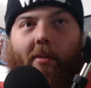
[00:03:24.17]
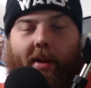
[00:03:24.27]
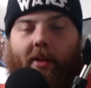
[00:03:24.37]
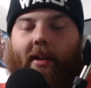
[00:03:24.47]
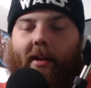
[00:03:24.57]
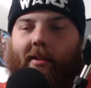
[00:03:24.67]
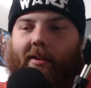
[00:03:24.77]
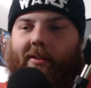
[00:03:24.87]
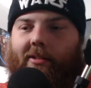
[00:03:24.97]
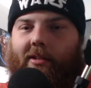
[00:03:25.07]
male
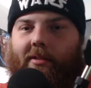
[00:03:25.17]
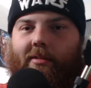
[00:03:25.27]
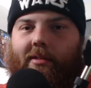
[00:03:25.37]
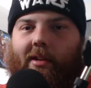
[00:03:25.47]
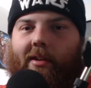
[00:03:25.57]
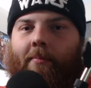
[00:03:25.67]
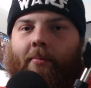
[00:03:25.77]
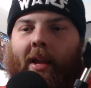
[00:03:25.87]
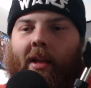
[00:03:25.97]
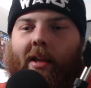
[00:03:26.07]
character, Chung Son,
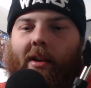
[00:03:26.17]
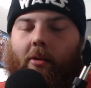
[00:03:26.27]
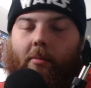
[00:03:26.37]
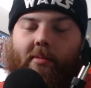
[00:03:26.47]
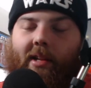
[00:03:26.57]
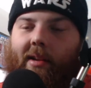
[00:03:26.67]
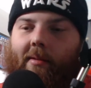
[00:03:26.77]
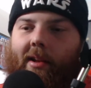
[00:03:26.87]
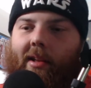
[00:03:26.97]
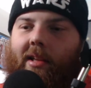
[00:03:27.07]
hope I'm saying that
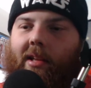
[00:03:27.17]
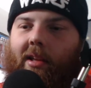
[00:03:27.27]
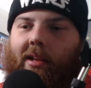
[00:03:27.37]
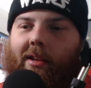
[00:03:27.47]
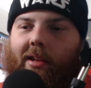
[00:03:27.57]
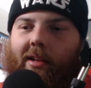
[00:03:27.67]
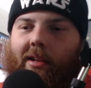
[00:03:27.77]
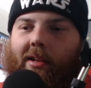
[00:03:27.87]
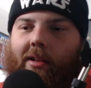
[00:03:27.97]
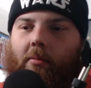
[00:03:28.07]
right, he
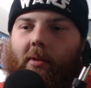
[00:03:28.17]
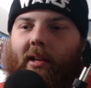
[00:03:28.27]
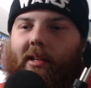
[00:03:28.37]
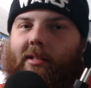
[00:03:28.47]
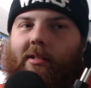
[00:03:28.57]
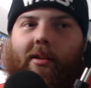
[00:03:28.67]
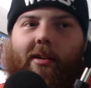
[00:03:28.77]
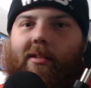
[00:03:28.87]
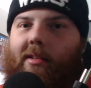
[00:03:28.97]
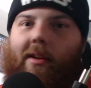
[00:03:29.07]
was
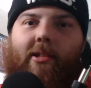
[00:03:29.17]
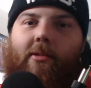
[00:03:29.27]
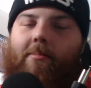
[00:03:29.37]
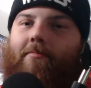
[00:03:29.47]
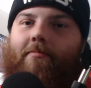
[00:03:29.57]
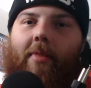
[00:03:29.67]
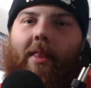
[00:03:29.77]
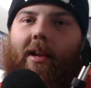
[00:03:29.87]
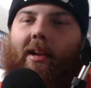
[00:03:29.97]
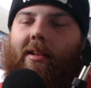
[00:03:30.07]
honestly awesome.
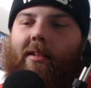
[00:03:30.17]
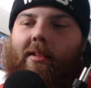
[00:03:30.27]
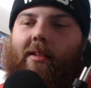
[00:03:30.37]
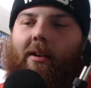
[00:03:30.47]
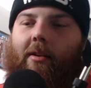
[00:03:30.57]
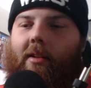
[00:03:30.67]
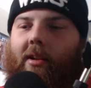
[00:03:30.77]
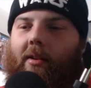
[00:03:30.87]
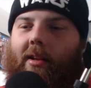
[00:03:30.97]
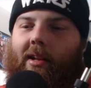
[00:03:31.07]
Like, you know, then
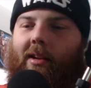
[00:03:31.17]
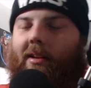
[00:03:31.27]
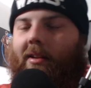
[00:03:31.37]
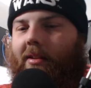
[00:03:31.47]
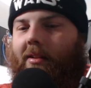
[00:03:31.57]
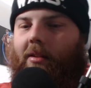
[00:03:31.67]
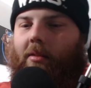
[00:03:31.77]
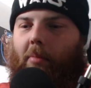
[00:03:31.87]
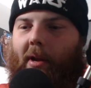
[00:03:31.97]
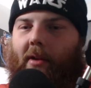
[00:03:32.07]
you get, like,
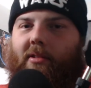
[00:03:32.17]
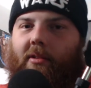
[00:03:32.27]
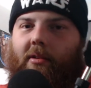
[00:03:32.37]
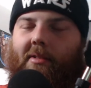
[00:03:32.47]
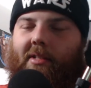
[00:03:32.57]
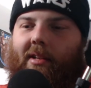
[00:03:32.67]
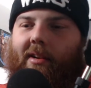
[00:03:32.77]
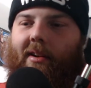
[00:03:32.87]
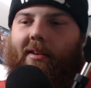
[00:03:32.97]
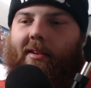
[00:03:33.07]
Bear Soo, who's another
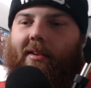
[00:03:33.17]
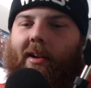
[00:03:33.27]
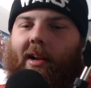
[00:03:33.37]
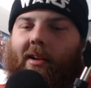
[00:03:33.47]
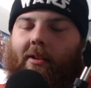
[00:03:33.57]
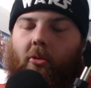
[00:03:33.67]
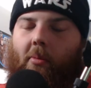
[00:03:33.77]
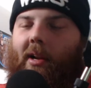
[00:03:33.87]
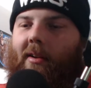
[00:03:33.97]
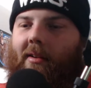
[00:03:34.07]

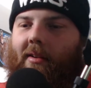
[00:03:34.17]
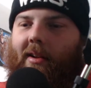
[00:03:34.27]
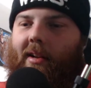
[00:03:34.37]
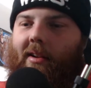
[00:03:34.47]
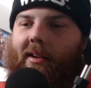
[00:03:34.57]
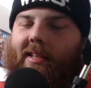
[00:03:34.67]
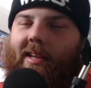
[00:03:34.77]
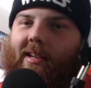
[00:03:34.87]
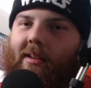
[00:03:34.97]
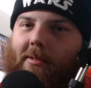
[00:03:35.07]
main character, and his
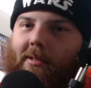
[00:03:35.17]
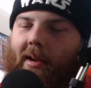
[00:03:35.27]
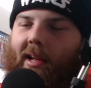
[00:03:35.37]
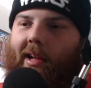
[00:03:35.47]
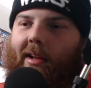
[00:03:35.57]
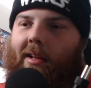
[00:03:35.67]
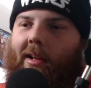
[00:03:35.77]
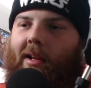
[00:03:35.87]
acting was okay.